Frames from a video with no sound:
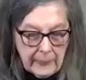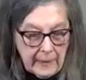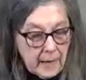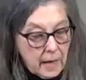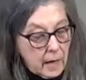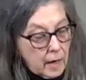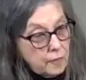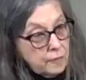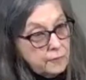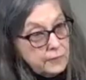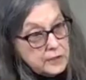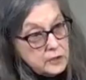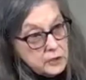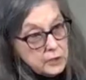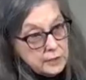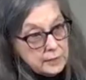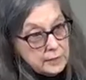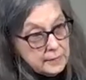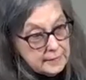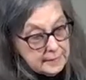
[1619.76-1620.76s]
Our
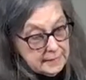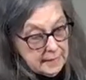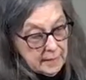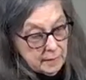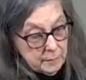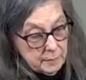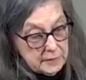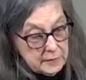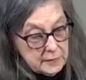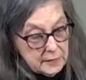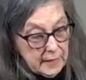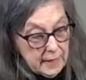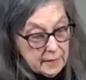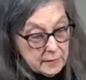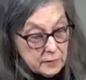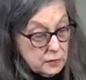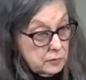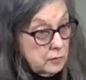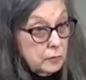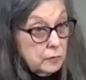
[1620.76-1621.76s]
vision statements
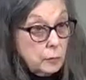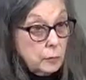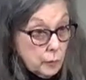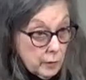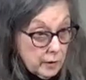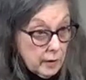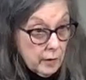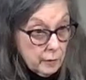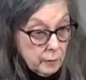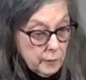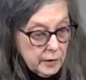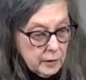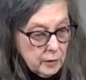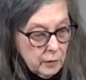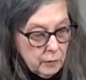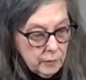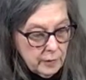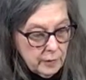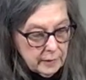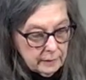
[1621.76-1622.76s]
answer, where are we
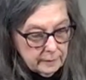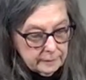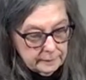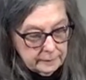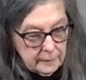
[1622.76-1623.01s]
going?